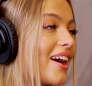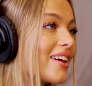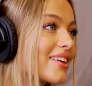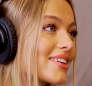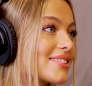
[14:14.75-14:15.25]

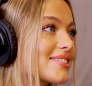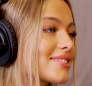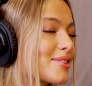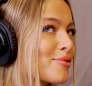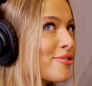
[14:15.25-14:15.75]
I think
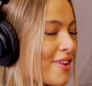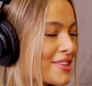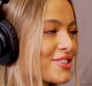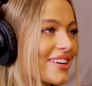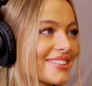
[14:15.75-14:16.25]
it's
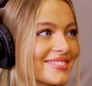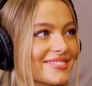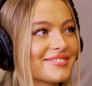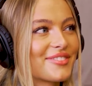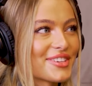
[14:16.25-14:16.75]
refreshing
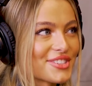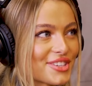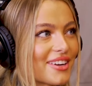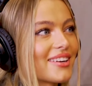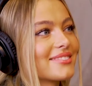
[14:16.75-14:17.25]
for
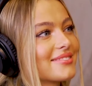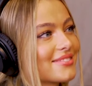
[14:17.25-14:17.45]
sure.